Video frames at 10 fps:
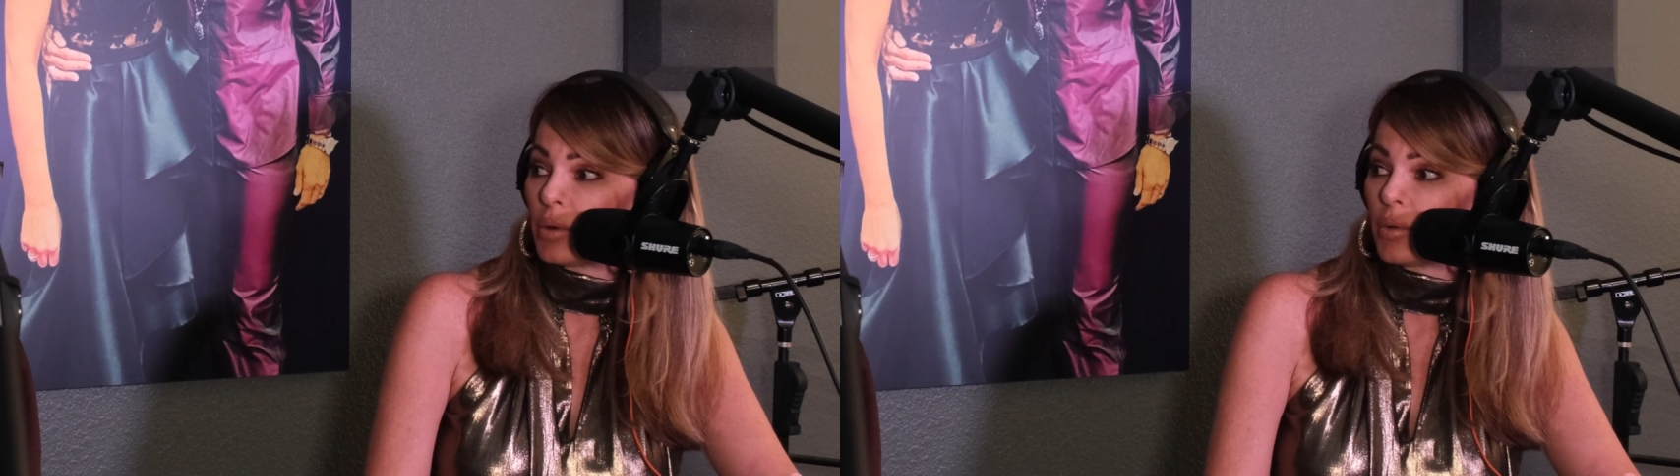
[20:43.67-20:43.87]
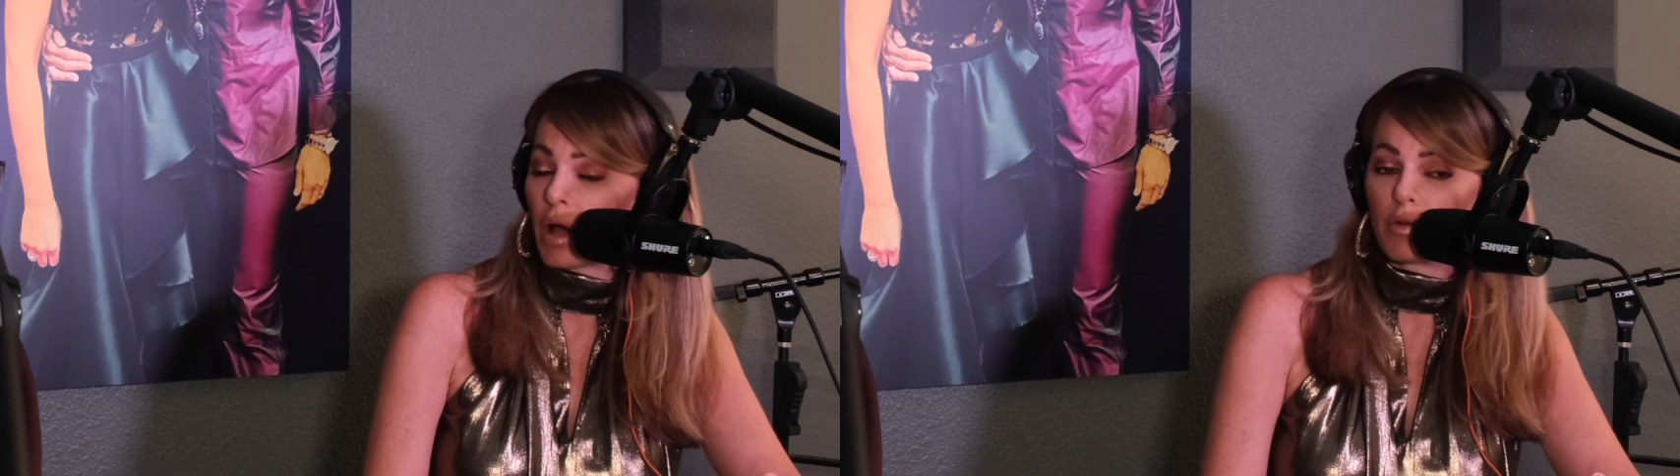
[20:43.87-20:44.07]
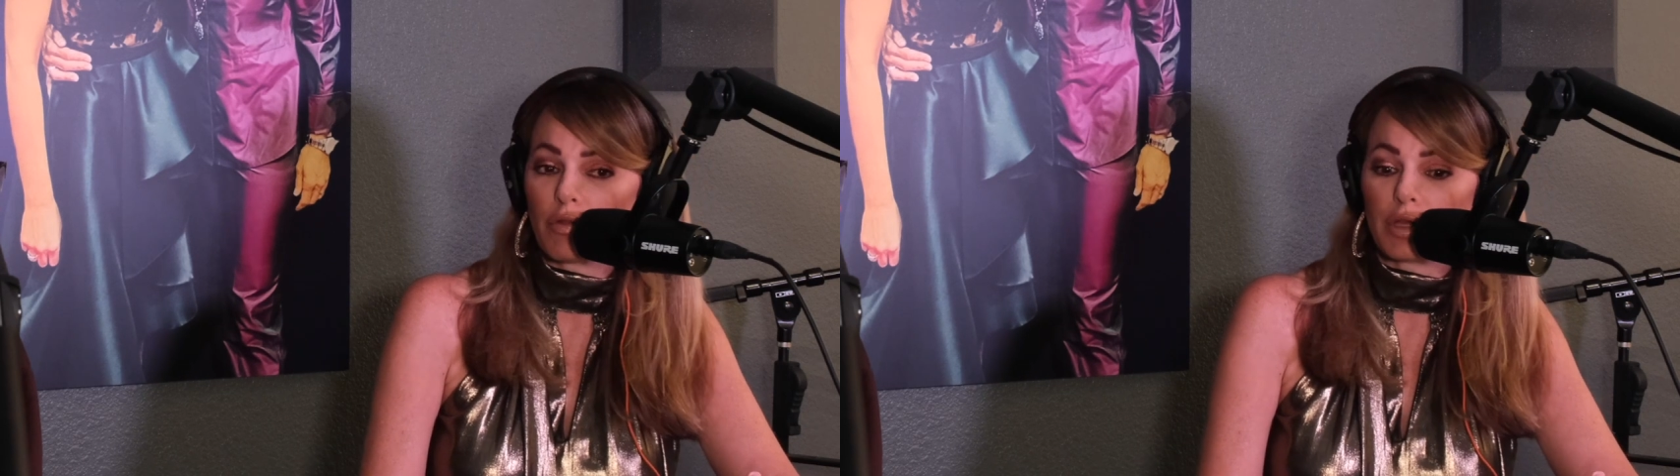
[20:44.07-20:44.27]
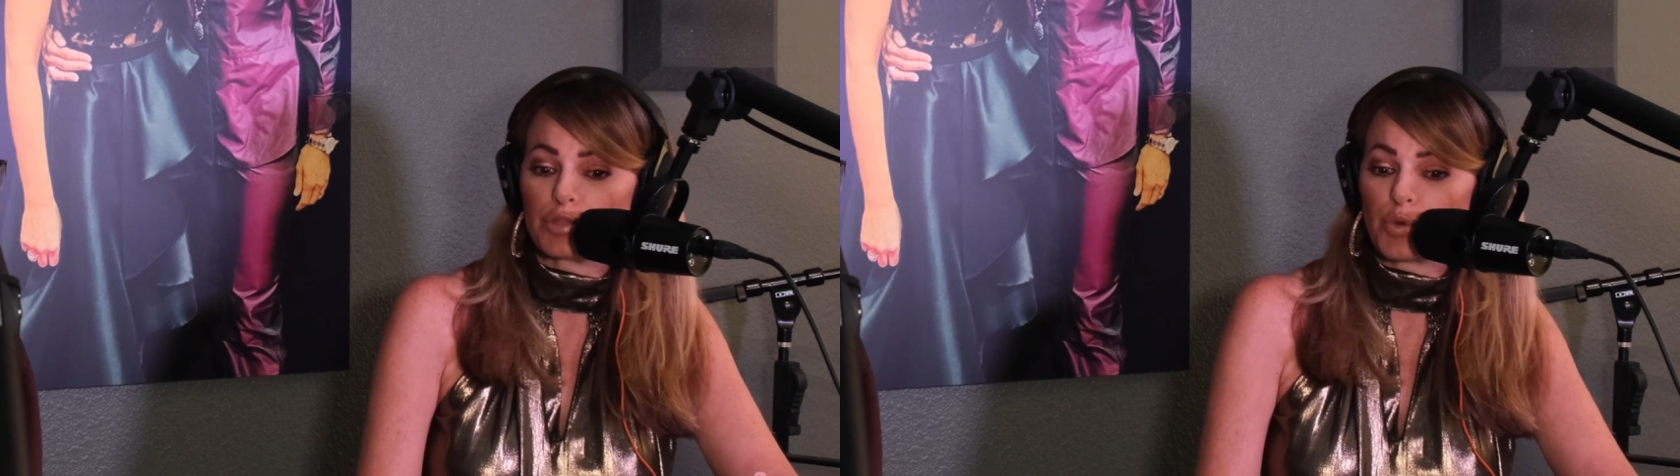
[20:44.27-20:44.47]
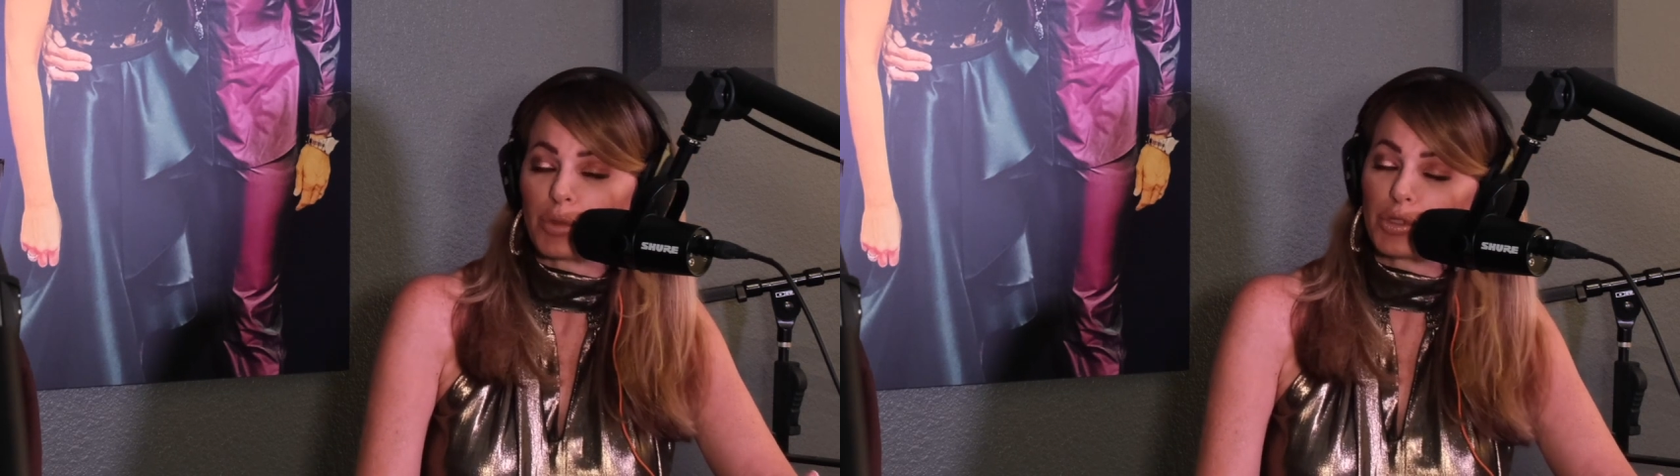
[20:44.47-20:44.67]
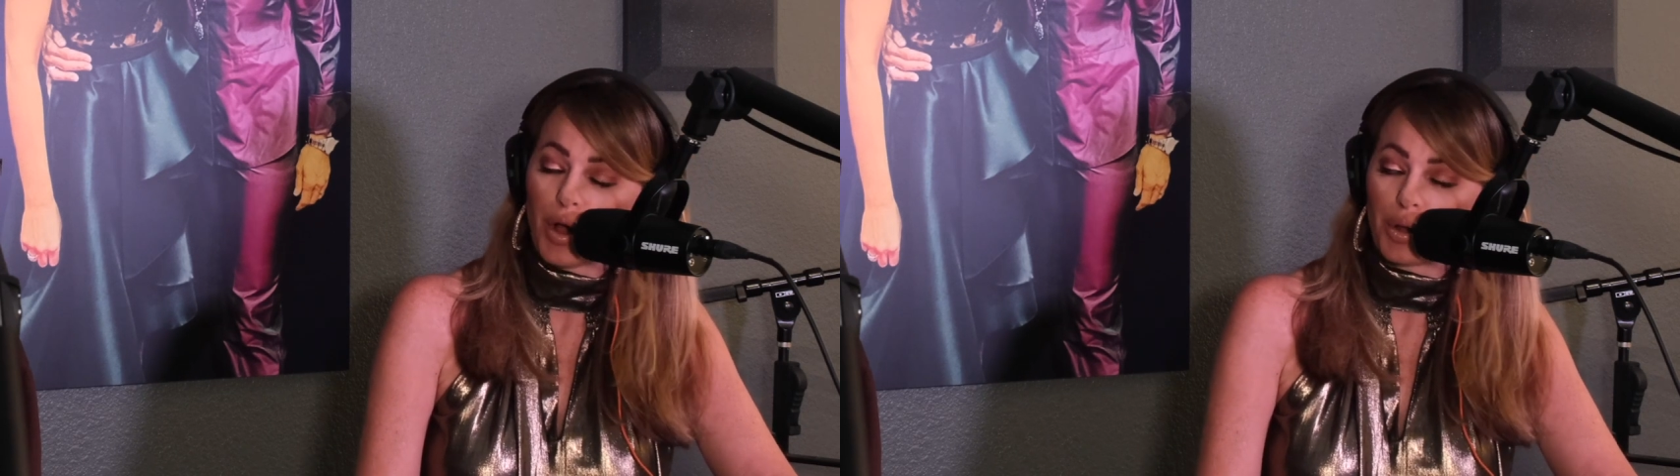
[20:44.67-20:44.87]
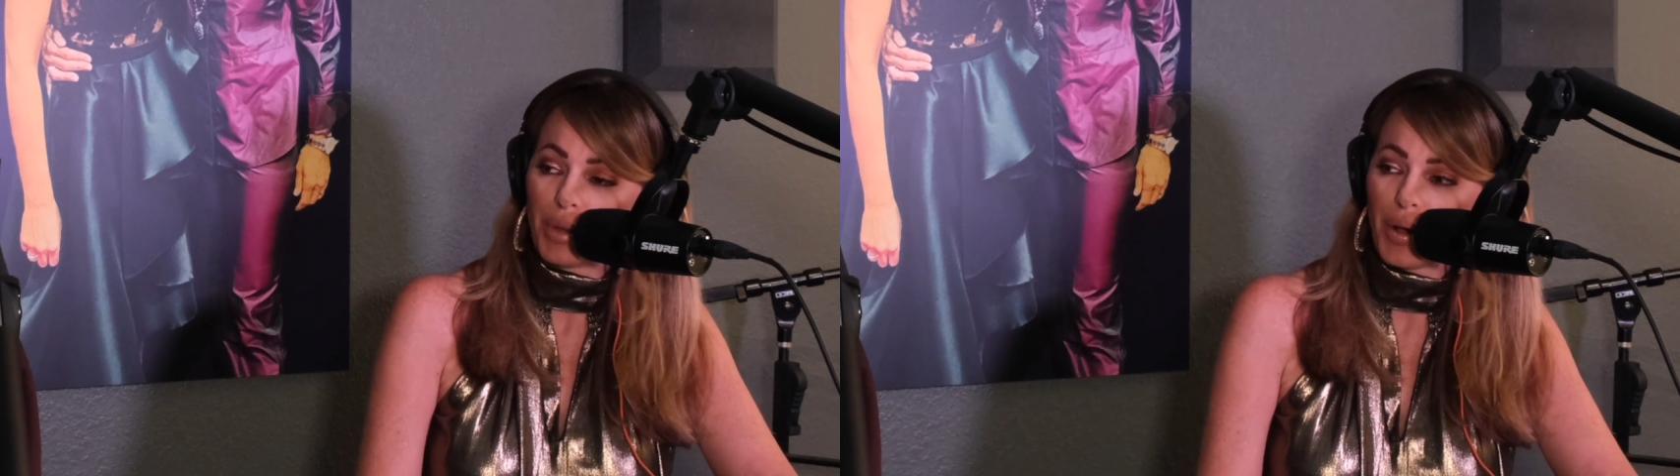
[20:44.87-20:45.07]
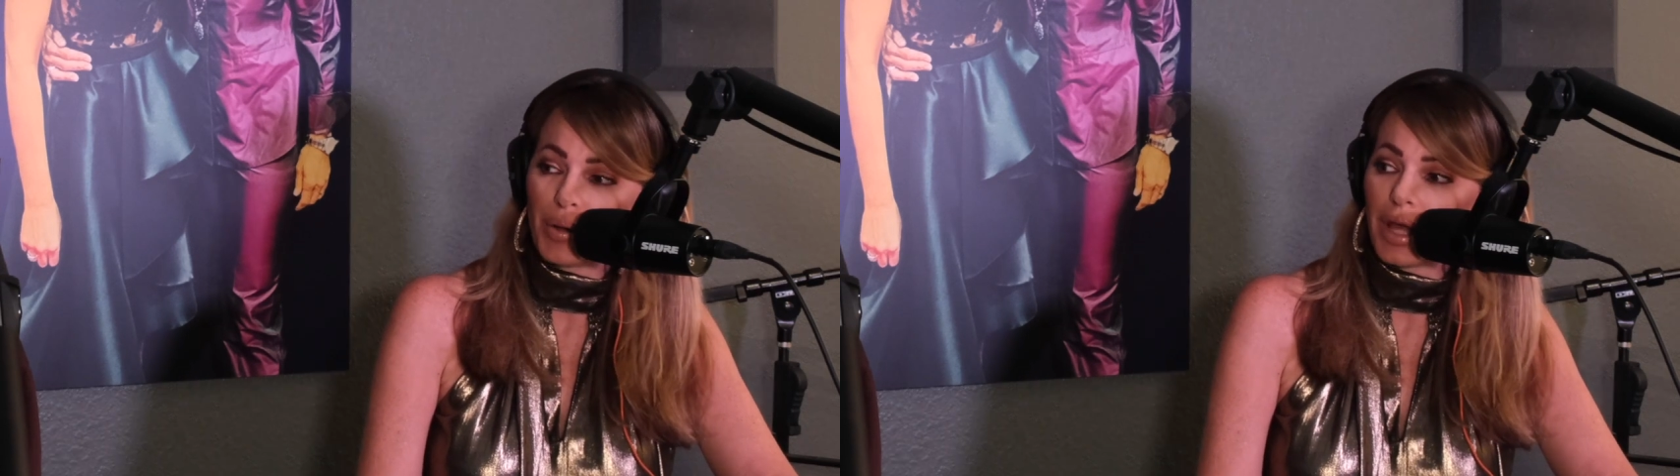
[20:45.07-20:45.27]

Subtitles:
Other things we won't talk about